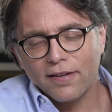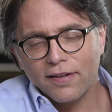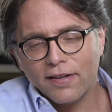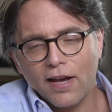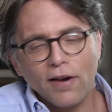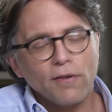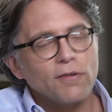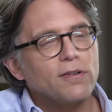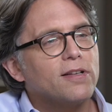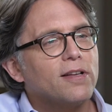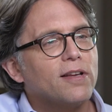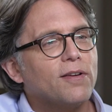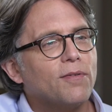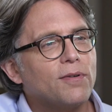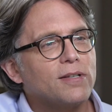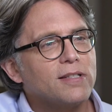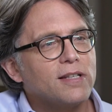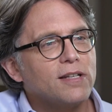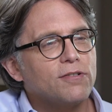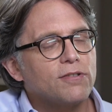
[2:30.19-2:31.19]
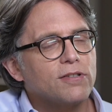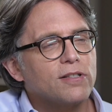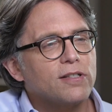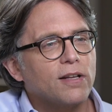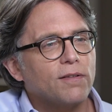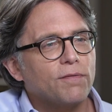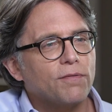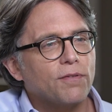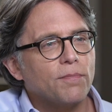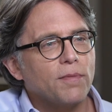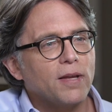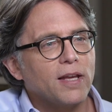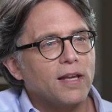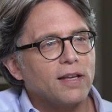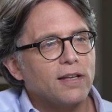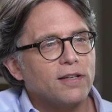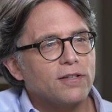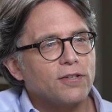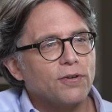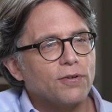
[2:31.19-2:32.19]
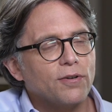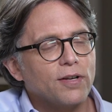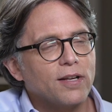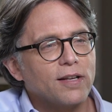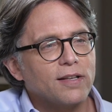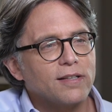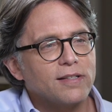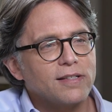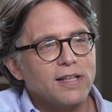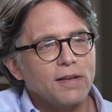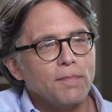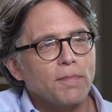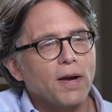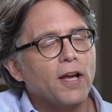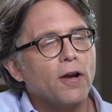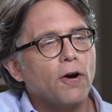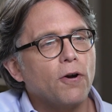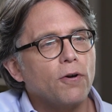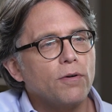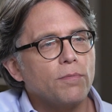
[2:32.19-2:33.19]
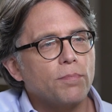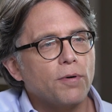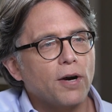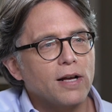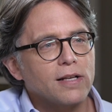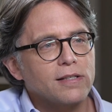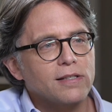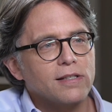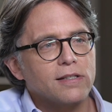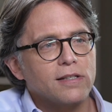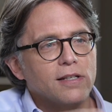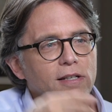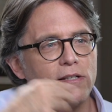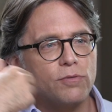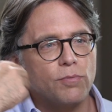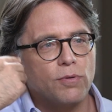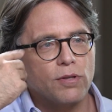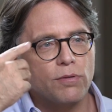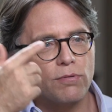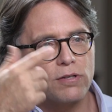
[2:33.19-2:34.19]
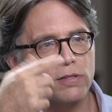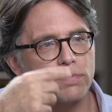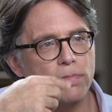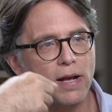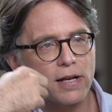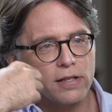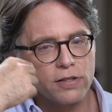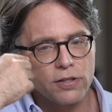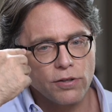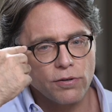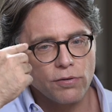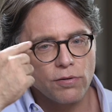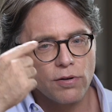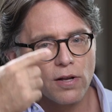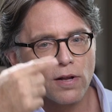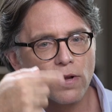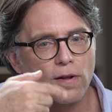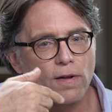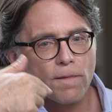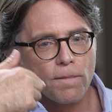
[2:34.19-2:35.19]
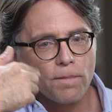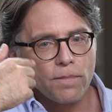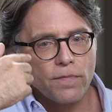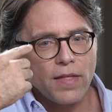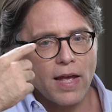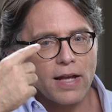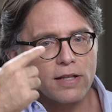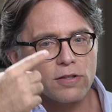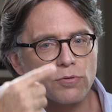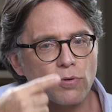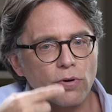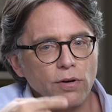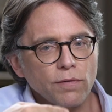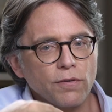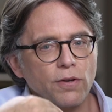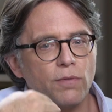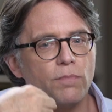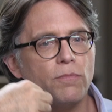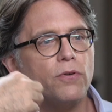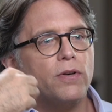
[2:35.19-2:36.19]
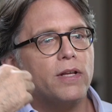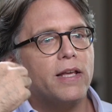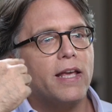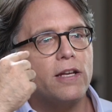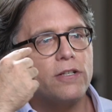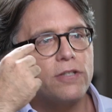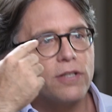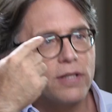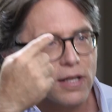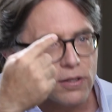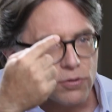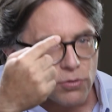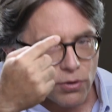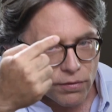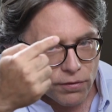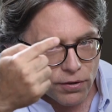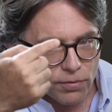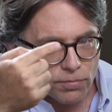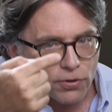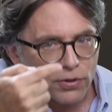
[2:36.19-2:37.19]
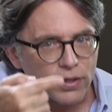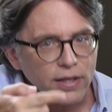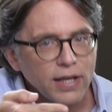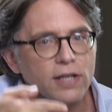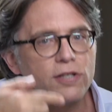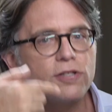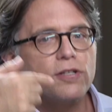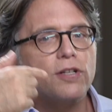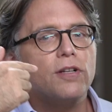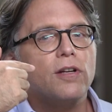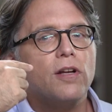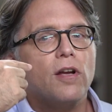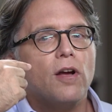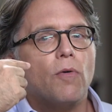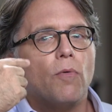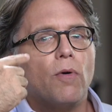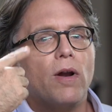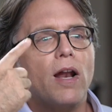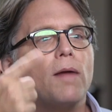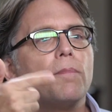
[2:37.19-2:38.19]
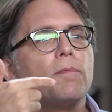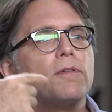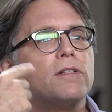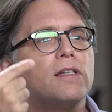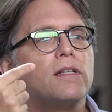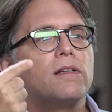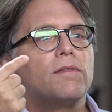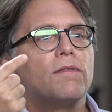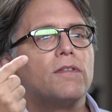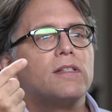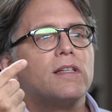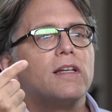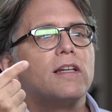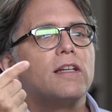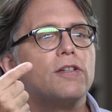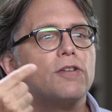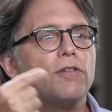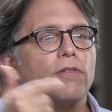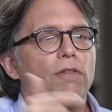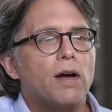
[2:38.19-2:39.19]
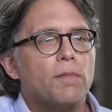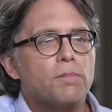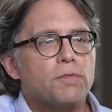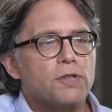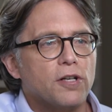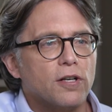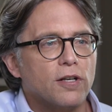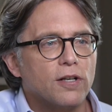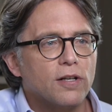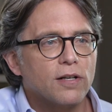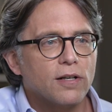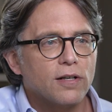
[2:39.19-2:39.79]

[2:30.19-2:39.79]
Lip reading: it was interesting for me to see my own processes with respect to that sort of communication, what I perceive as an interruption.